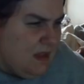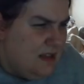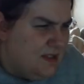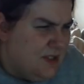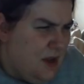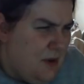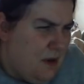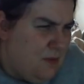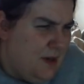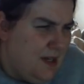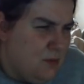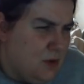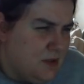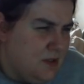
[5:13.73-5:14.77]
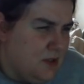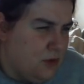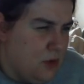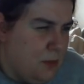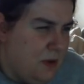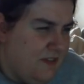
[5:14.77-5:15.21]
So I really wanted a
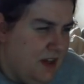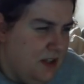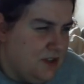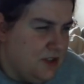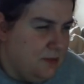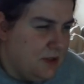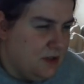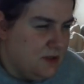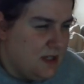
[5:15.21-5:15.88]
grumpy villager because,